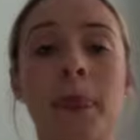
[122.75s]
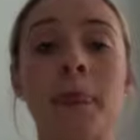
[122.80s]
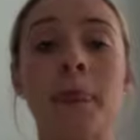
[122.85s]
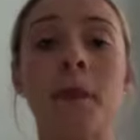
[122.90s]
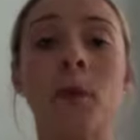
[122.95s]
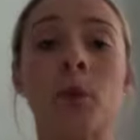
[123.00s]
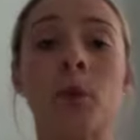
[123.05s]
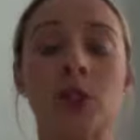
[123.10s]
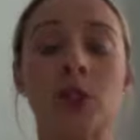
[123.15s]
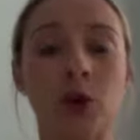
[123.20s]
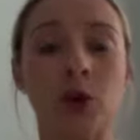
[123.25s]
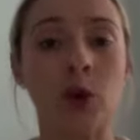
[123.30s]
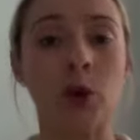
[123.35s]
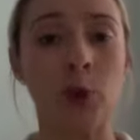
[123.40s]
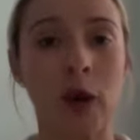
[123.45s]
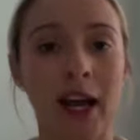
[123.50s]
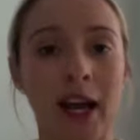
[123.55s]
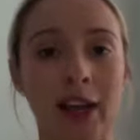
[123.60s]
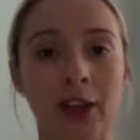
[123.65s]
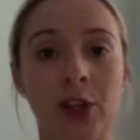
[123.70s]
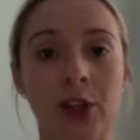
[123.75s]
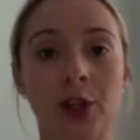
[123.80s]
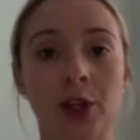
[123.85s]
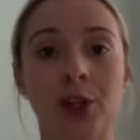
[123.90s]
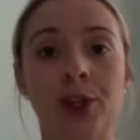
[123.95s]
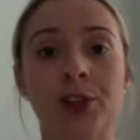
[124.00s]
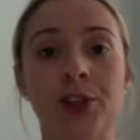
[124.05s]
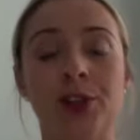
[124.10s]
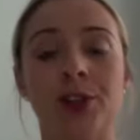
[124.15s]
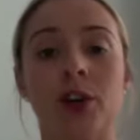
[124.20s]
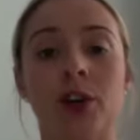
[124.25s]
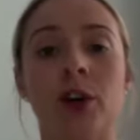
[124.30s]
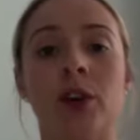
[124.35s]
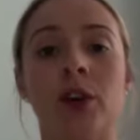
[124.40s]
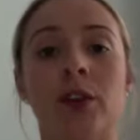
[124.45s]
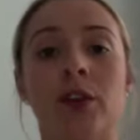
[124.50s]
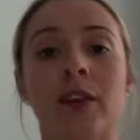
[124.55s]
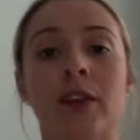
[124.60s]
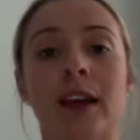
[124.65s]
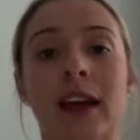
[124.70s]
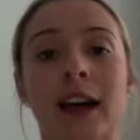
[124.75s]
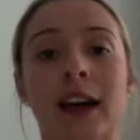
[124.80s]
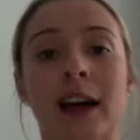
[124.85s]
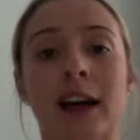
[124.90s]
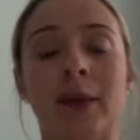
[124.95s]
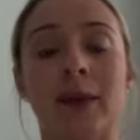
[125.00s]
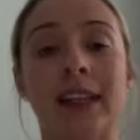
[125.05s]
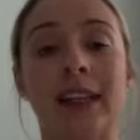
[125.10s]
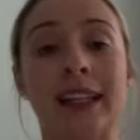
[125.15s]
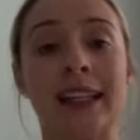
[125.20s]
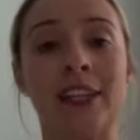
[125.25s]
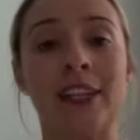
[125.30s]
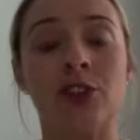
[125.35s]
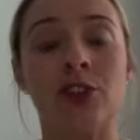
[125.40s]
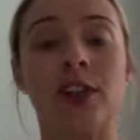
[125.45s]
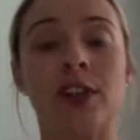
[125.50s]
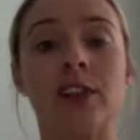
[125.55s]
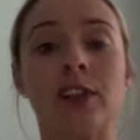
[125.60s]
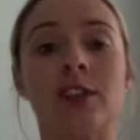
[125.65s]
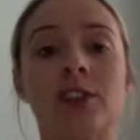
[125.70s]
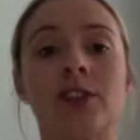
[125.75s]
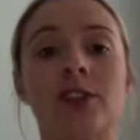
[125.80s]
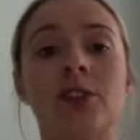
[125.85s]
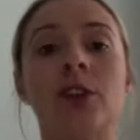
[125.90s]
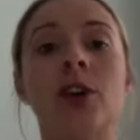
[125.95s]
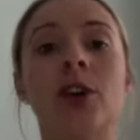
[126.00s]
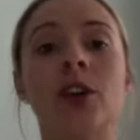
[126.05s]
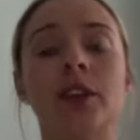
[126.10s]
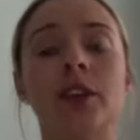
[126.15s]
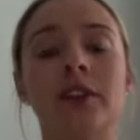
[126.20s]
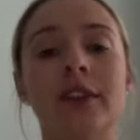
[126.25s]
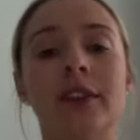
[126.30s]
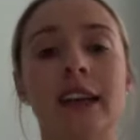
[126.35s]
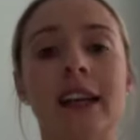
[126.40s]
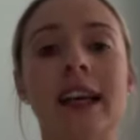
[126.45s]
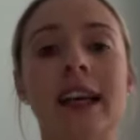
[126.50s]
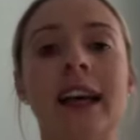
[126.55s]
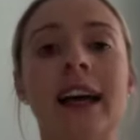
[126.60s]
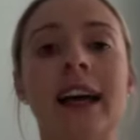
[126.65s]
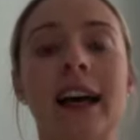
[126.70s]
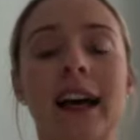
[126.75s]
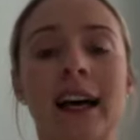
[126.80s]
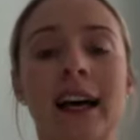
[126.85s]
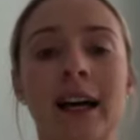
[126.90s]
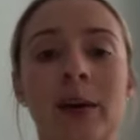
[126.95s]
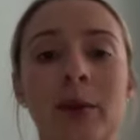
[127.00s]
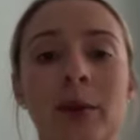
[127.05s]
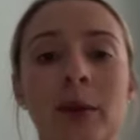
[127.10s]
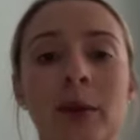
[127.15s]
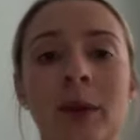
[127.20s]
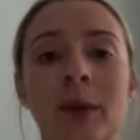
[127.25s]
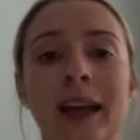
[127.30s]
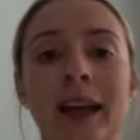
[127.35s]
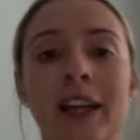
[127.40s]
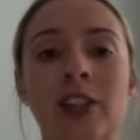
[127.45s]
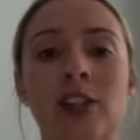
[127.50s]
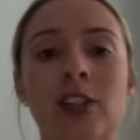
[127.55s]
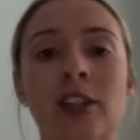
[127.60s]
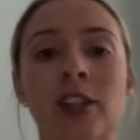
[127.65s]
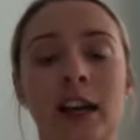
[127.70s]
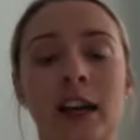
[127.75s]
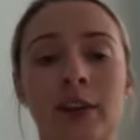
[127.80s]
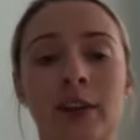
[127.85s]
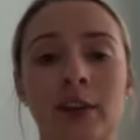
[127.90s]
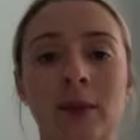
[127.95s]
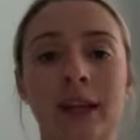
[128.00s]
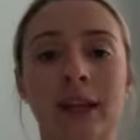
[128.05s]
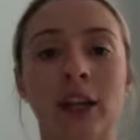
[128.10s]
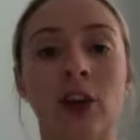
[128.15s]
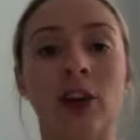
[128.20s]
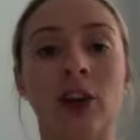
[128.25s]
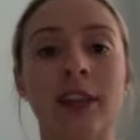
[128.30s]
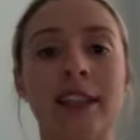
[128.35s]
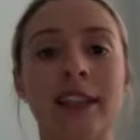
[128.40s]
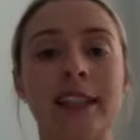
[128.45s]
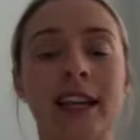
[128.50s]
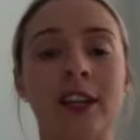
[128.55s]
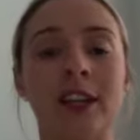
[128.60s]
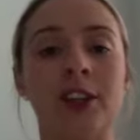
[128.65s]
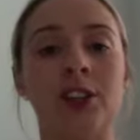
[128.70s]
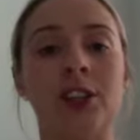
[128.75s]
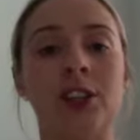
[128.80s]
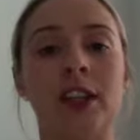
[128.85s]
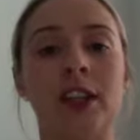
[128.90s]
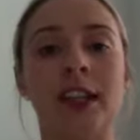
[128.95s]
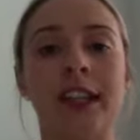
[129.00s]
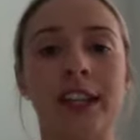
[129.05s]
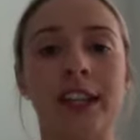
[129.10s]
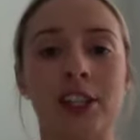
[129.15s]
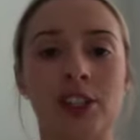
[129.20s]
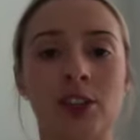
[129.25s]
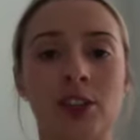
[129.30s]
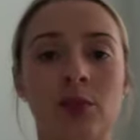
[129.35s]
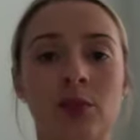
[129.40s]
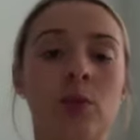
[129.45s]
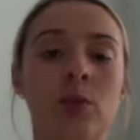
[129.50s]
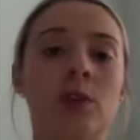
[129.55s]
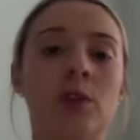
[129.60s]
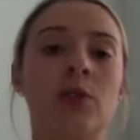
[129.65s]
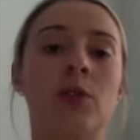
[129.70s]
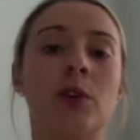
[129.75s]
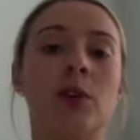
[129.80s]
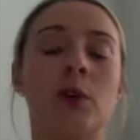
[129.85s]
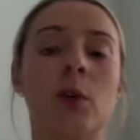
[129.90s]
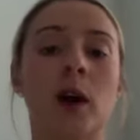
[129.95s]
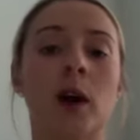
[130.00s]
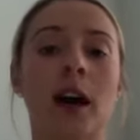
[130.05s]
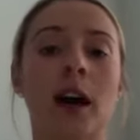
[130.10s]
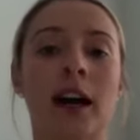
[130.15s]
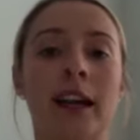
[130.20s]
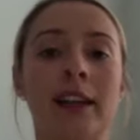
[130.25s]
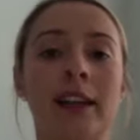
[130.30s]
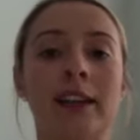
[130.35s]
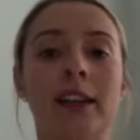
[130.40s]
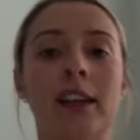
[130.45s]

which required the use of an electric stove. The patient, after being orientated to the kitchen, was required